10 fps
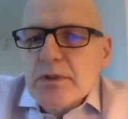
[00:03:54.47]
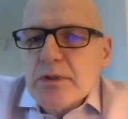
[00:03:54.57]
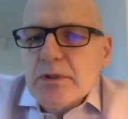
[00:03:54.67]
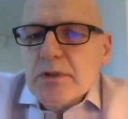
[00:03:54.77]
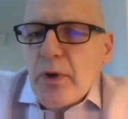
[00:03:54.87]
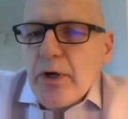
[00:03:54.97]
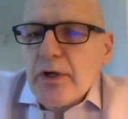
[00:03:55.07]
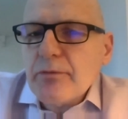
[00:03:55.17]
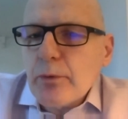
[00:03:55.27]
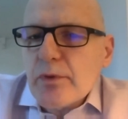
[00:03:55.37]
to be
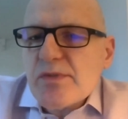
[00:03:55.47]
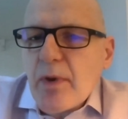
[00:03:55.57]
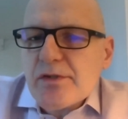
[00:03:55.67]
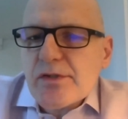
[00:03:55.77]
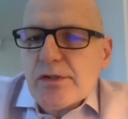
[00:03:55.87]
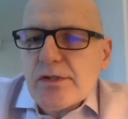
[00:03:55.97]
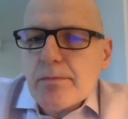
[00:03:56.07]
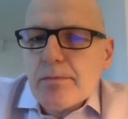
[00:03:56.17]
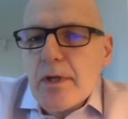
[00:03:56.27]
prepared for responses,